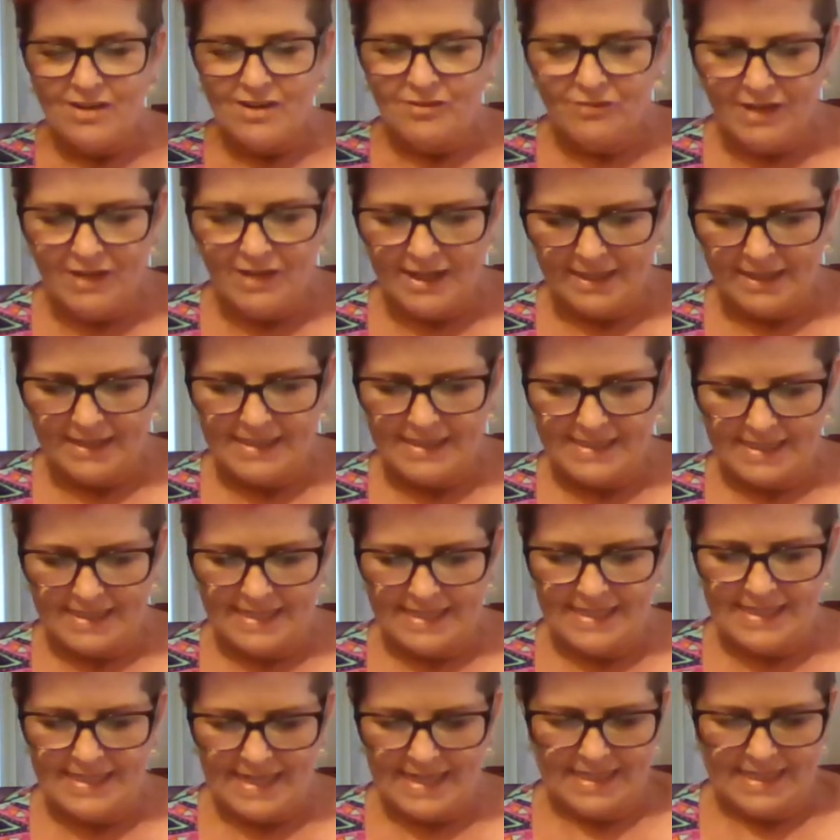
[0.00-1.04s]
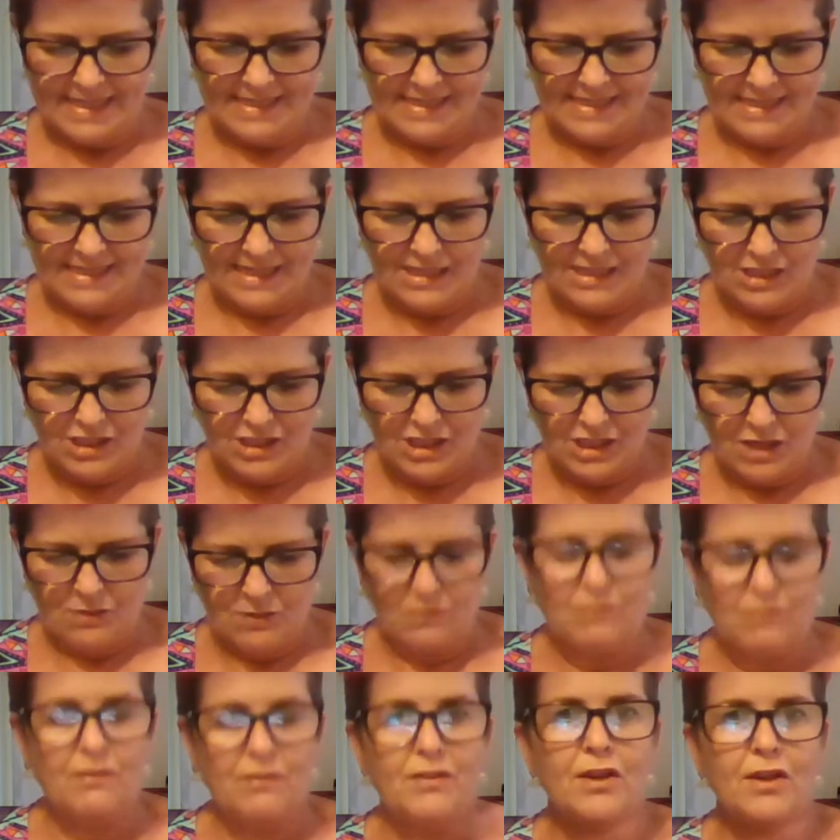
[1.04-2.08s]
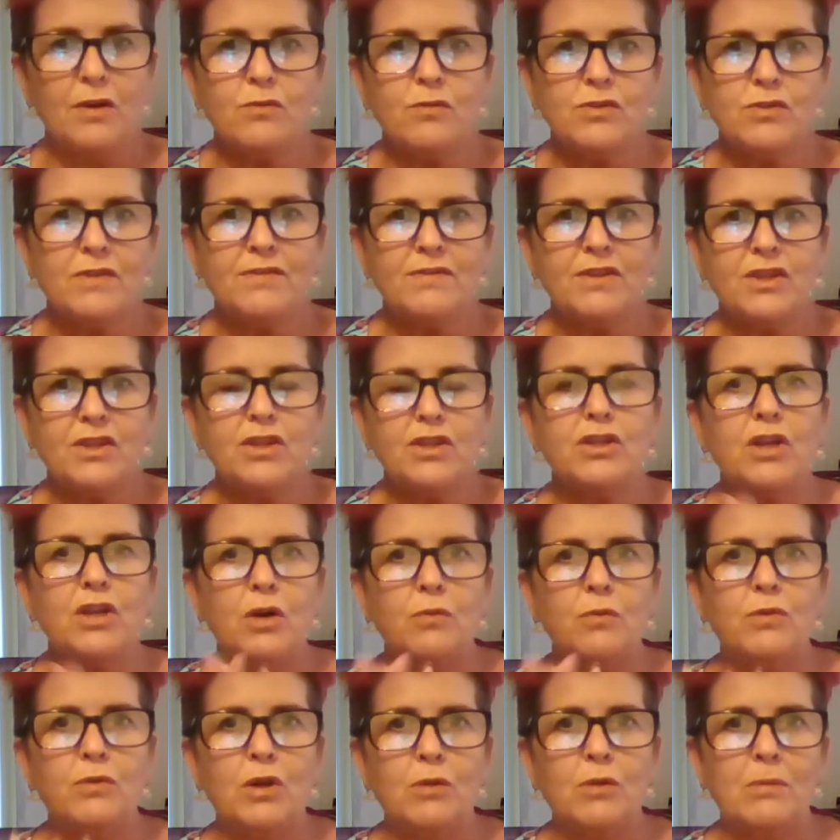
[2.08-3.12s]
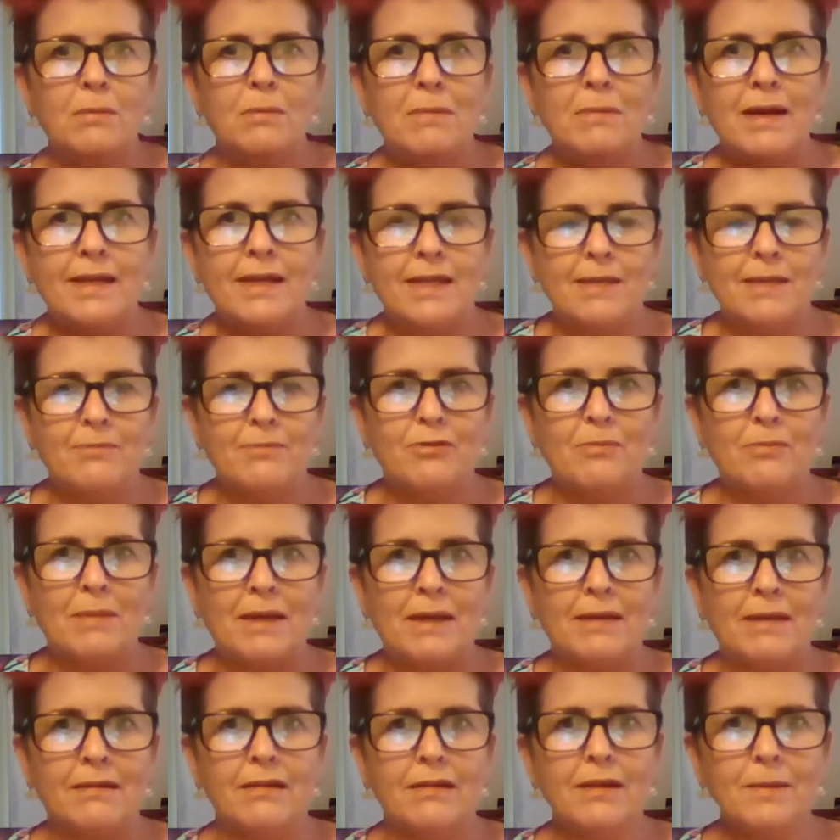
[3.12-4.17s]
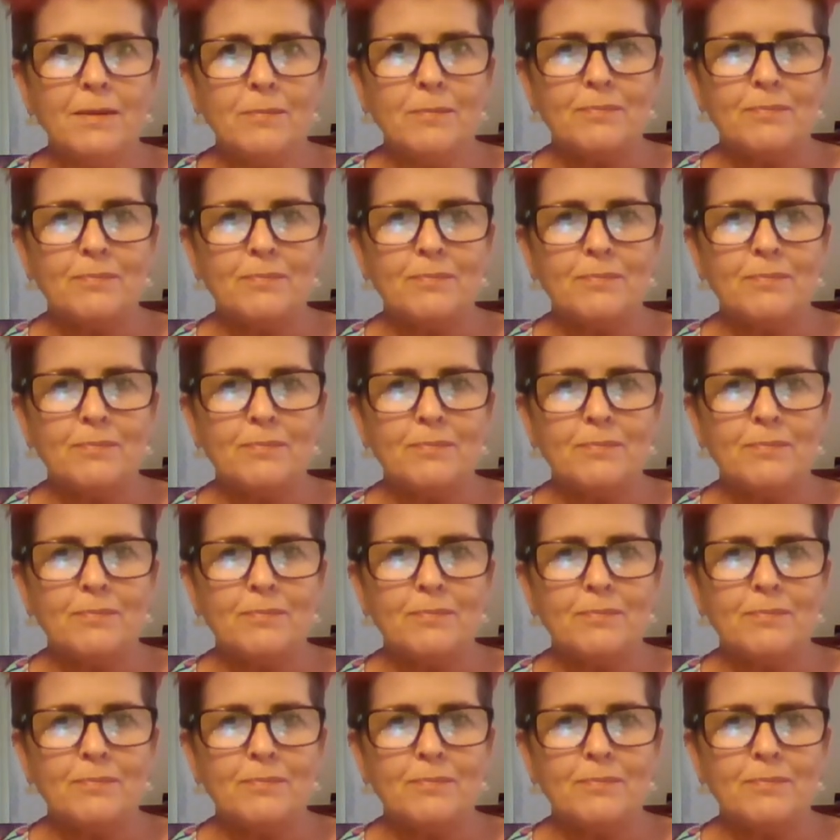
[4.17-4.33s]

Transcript: Right, yes, so for those of you that don't know me, my name's Amanda.